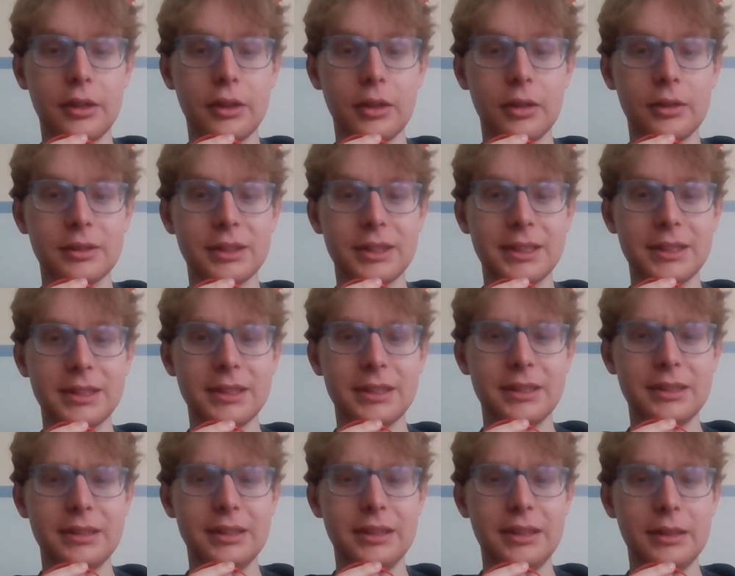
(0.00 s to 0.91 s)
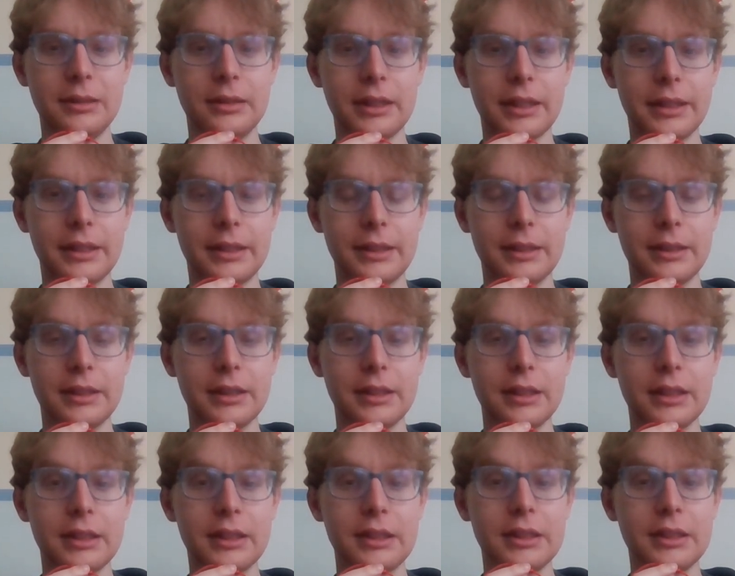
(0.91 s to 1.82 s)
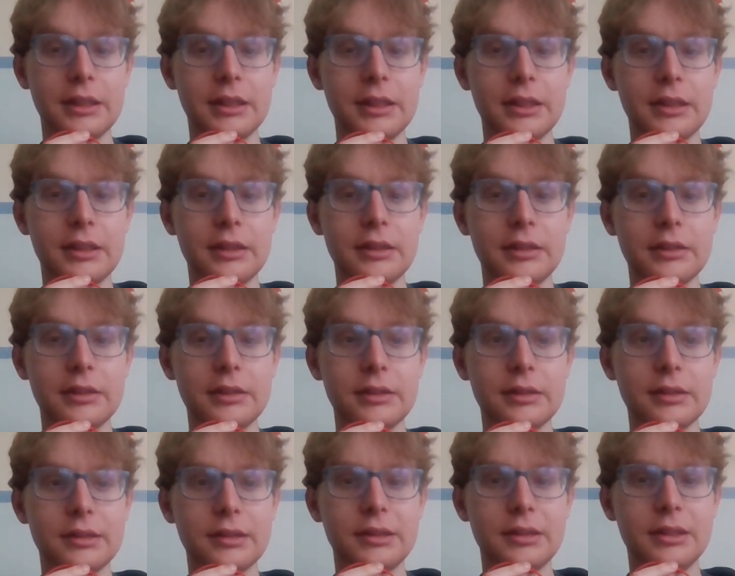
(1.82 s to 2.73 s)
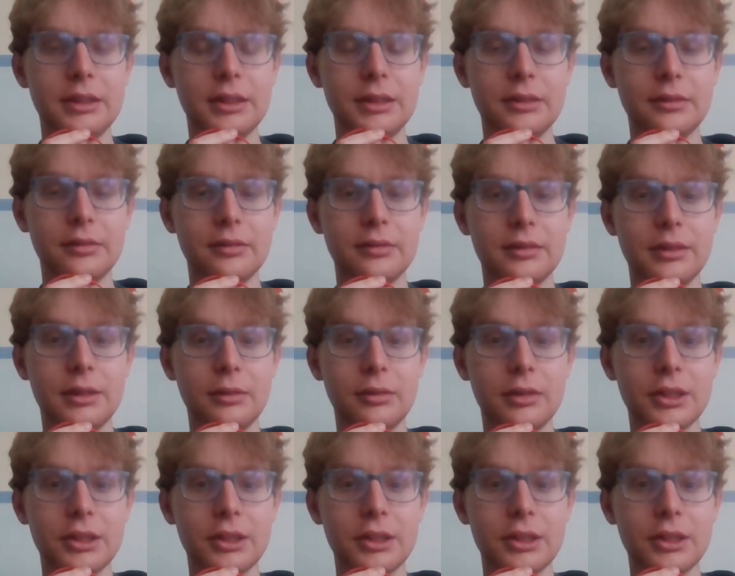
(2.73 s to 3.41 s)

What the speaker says: cons the like the